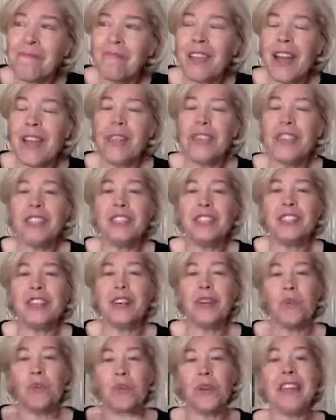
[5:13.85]
And this,
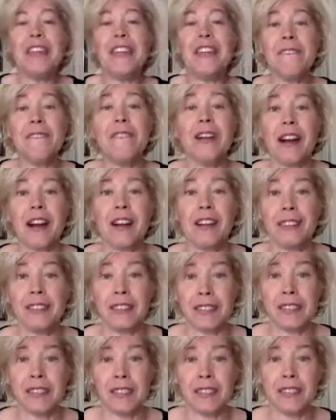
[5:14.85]
we
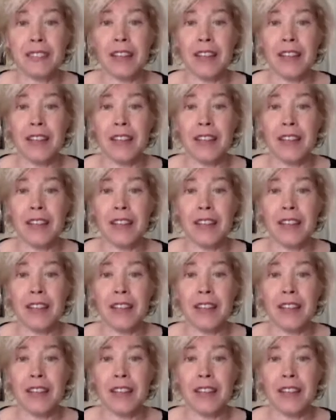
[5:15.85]
felt